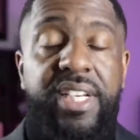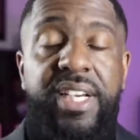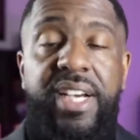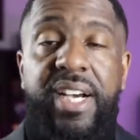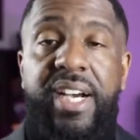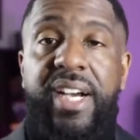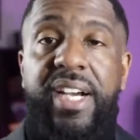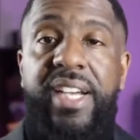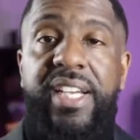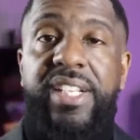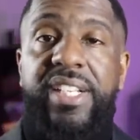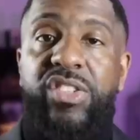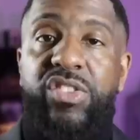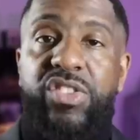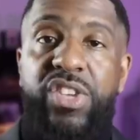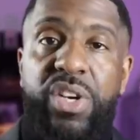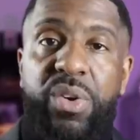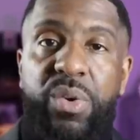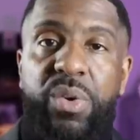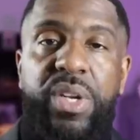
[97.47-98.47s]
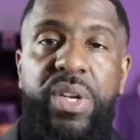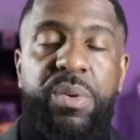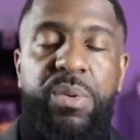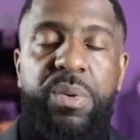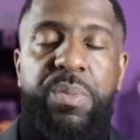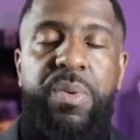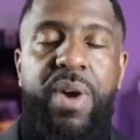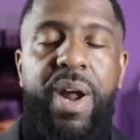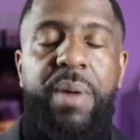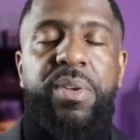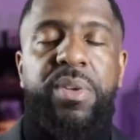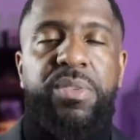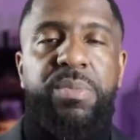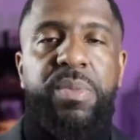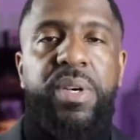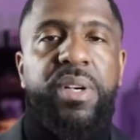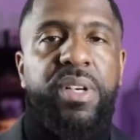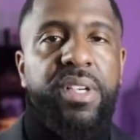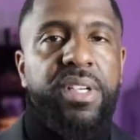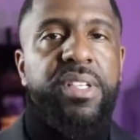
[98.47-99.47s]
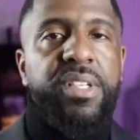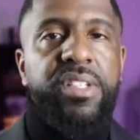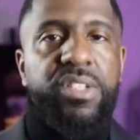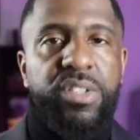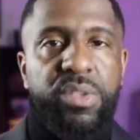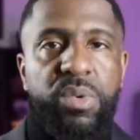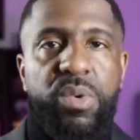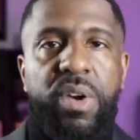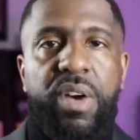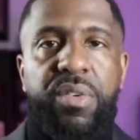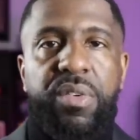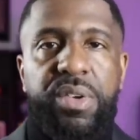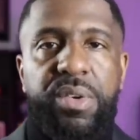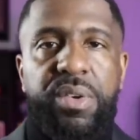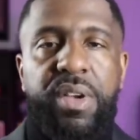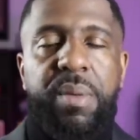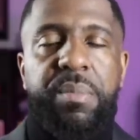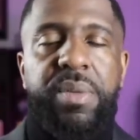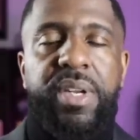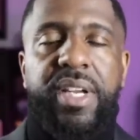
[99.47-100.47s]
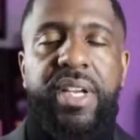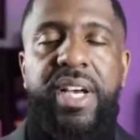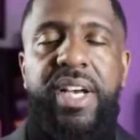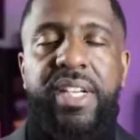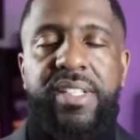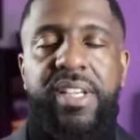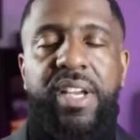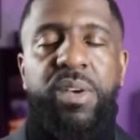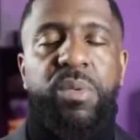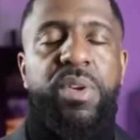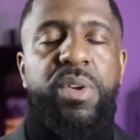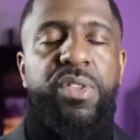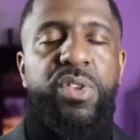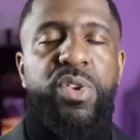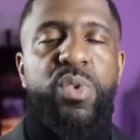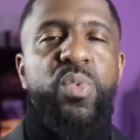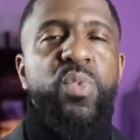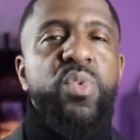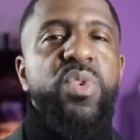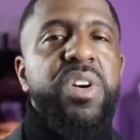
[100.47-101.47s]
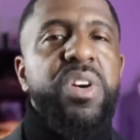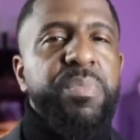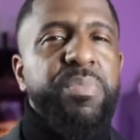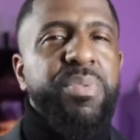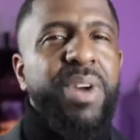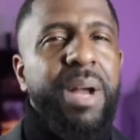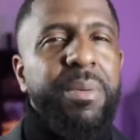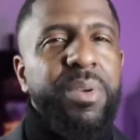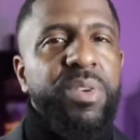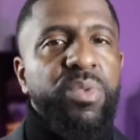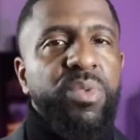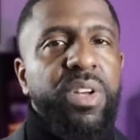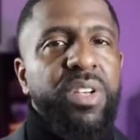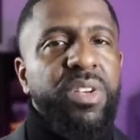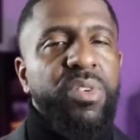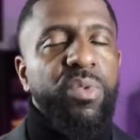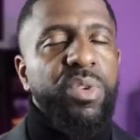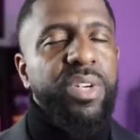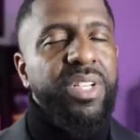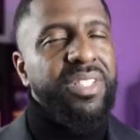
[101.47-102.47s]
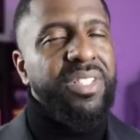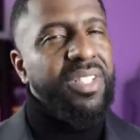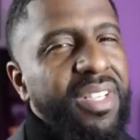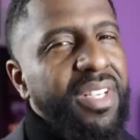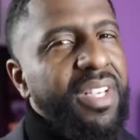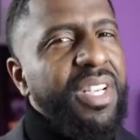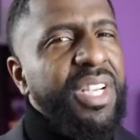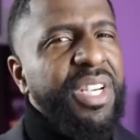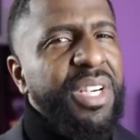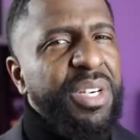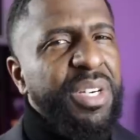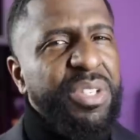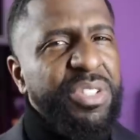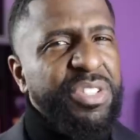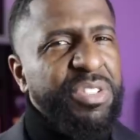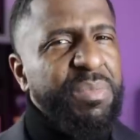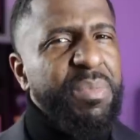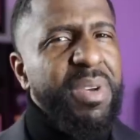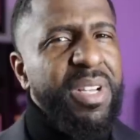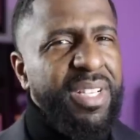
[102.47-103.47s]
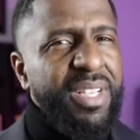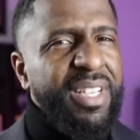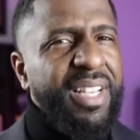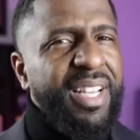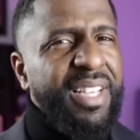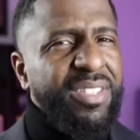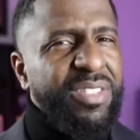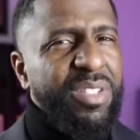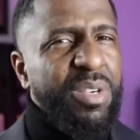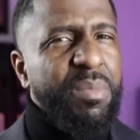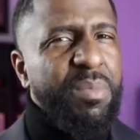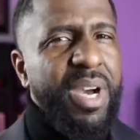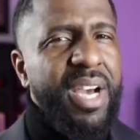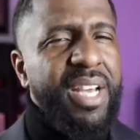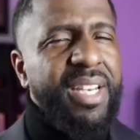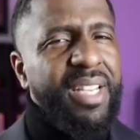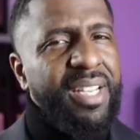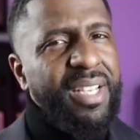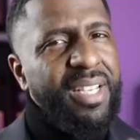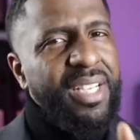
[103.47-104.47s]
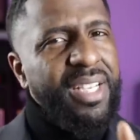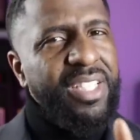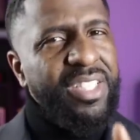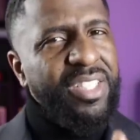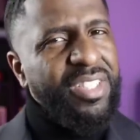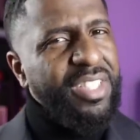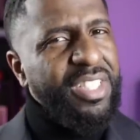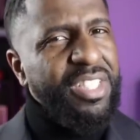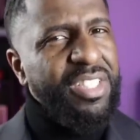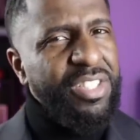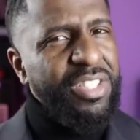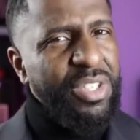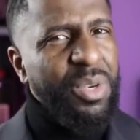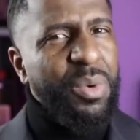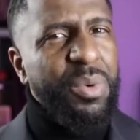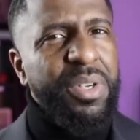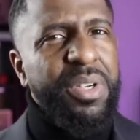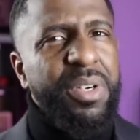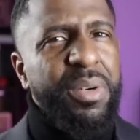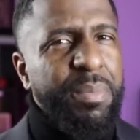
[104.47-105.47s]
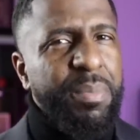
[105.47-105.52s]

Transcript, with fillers: Uh, in general, they would probably smell good to whoever you come into contact with. You would probably run the risk of smelling like somebody she's known in her